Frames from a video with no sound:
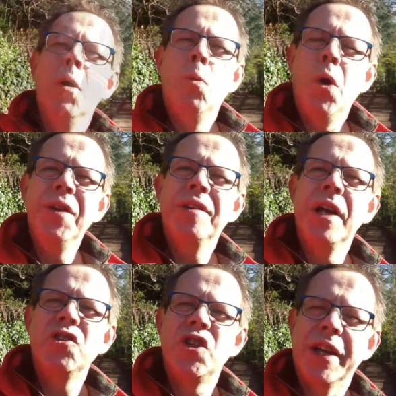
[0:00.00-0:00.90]
One
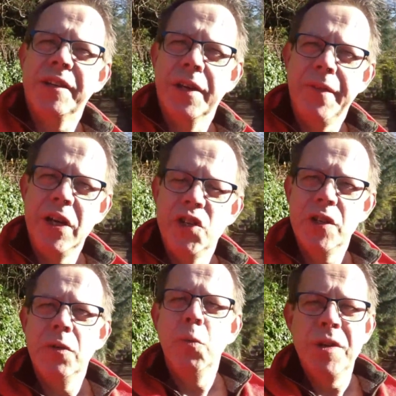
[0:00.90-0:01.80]
such
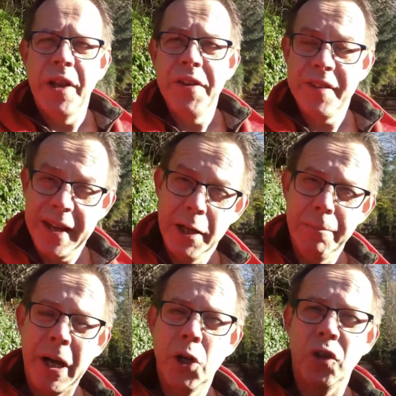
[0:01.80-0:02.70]
excavation was undertaken
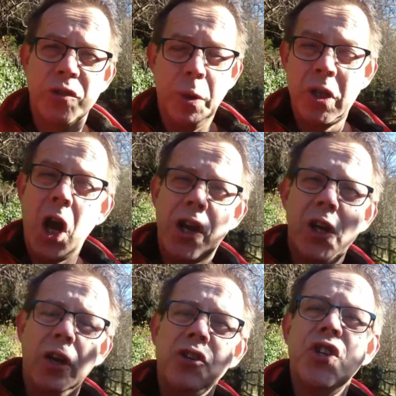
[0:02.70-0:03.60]
by Cotswold
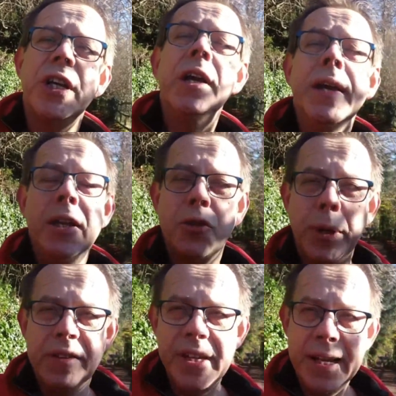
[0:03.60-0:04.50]
Archaeology in
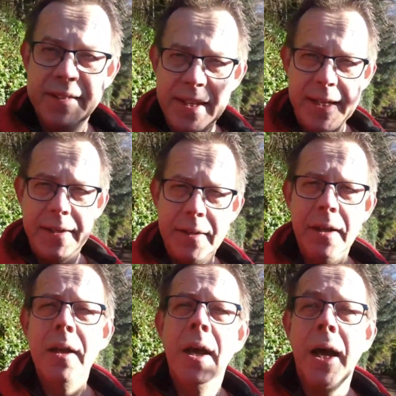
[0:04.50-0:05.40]
2018
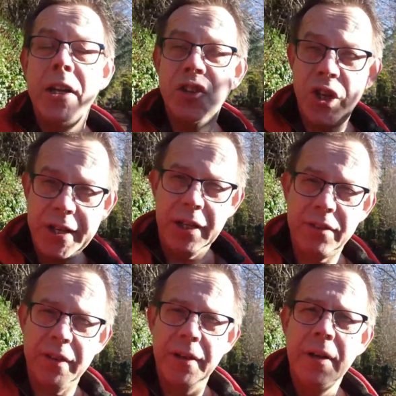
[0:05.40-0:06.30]
at
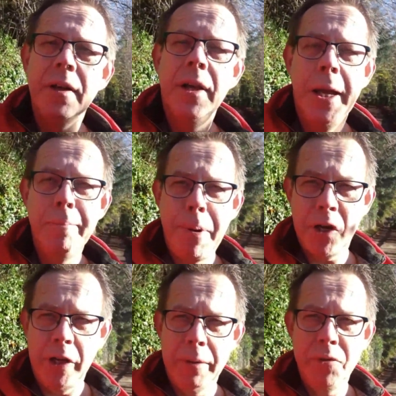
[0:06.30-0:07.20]
Cheddington in
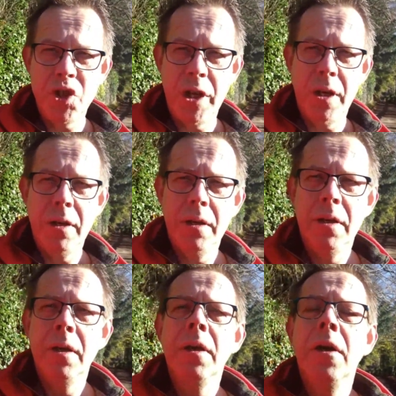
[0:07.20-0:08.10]
Buckinghamshire,
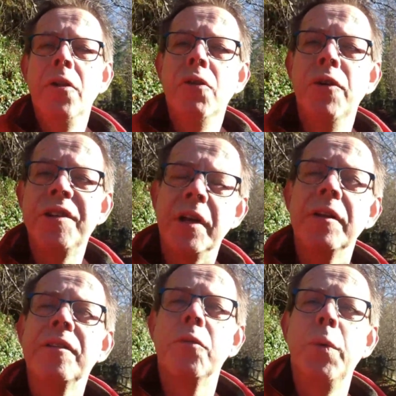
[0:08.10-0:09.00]
the
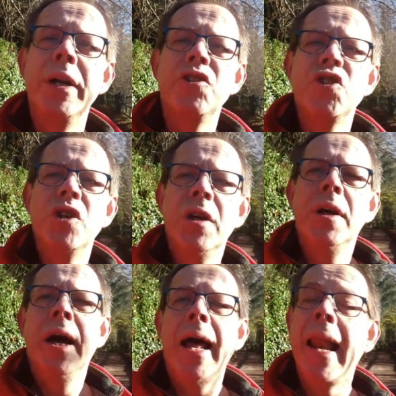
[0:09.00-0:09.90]
results of which
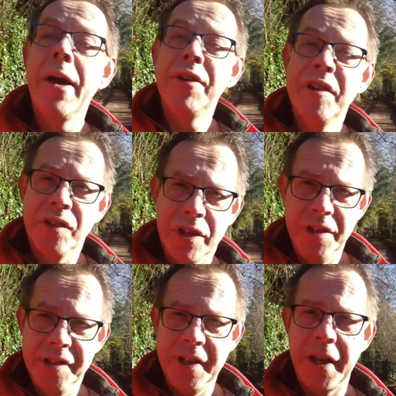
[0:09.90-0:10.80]
allowed us to
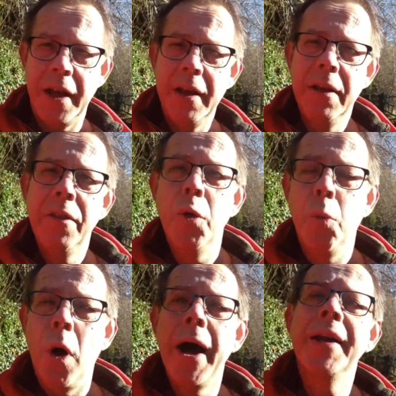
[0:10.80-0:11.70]
consider the
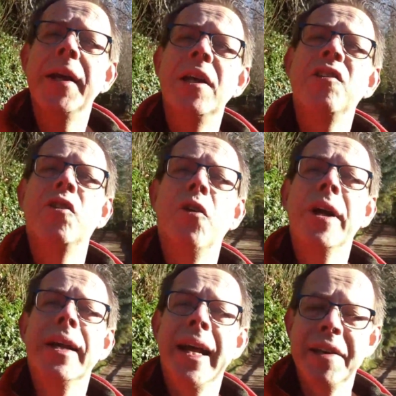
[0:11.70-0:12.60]
wider
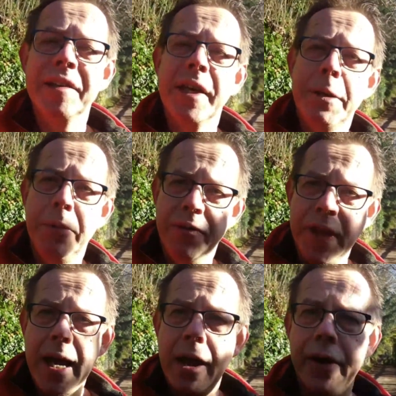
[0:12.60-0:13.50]
historic landscape of
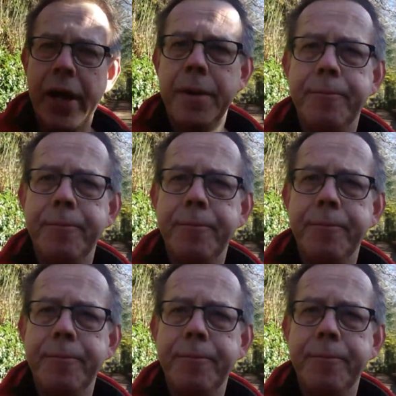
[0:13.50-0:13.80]
the area.